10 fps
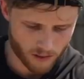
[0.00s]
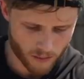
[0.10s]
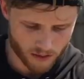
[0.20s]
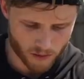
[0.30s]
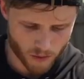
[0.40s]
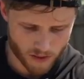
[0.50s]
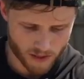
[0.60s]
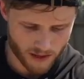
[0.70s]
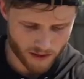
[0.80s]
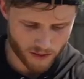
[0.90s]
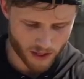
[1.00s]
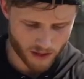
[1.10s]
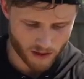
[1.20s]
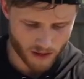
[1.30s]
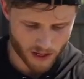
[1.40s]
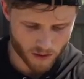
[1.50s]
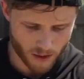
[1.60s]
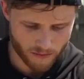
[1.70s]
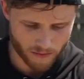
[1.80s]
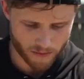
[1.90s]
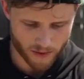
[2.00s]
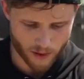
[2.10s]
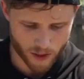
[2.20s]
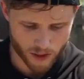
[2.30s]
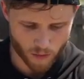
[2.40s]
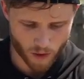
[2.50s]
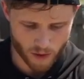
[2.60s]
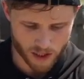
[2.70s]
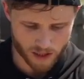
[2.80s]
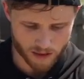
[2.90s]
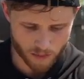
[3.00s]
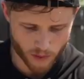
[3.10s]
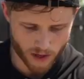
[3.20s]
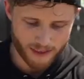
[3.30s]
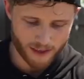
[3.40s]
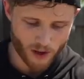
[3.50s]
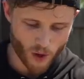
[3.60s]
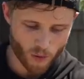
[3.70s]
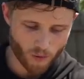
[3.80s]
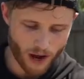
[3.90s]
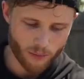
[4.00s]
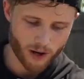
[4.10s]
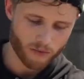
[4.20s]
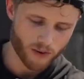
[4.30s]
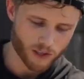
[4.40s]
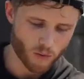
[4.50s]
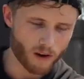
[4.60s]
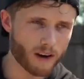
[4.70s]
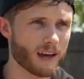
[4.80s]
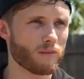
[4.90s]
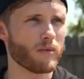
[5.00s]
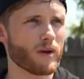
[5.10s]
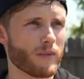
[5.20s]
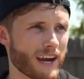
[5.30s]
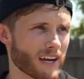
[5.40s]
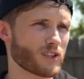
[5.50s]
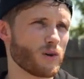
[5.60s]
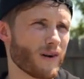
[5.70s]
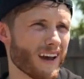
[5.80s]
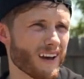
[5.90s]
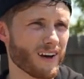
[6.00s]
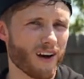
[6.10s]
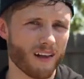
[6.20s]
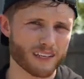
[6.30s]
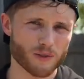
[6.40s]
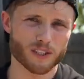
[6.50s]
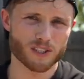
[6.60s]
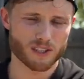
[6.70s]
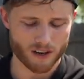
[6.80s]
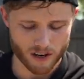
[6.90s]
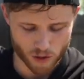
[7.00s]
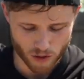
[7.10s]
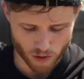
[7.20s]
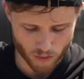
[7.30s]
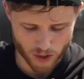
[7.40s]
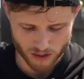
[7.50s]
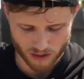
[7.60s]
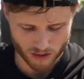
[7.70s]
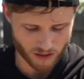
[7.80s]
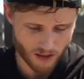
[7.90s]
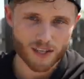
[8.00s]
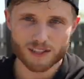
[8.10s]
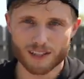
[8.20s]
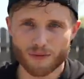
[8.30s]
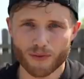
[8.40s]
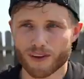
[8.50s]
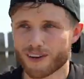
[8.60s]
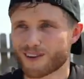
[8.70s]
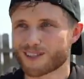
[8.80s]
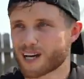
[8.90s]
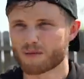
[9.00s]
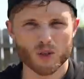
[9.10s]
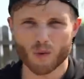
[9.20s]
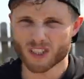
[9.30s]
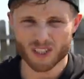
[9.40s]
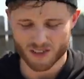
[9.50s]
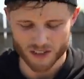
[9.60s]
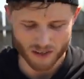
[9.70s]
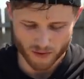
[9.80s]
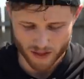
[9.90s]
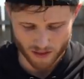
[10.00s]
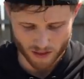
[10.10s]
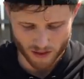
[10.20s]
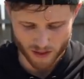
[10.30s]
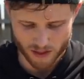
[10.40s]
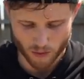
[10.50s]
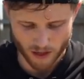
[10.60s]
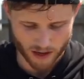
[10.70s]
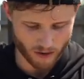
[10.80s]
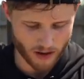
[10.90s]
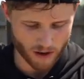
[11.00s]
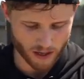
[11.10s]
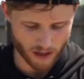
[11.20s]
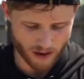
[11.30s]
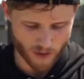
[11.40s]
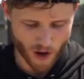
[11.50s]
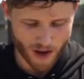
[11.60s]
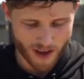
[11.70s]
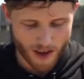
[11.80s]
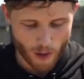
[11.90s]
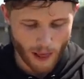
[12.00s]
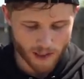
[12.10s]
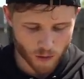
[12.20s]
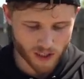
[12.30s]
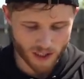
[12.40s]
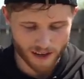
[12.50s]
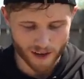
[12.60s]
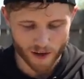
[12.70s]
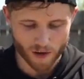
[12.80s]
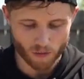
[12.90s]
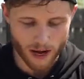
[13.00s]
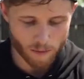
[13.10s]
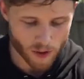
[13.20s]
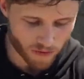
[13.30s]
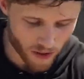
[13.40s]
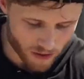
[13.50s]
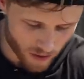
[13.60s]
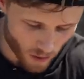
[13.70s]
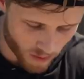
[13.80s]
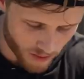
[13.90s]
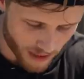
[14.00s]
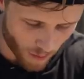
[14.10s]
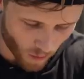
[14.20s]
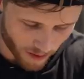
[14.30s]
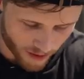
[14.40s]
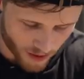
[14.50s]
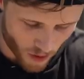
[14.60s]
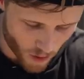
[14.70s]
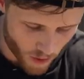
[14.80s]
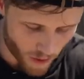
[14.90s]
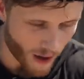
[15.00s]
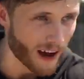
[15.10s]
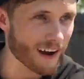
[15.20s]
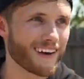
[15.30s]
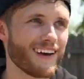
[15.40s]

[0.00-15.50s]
I'm getting towards the end of it here. I do have a bunch more questions, but I think I'll wrap it up for this one, and maybe in my next Q&A, I'll ask questions here on YouTube just to see if the types of questions are different or see what kind of ground I can cover. Last question here, Raptors versus Golden State Warriors, who you got?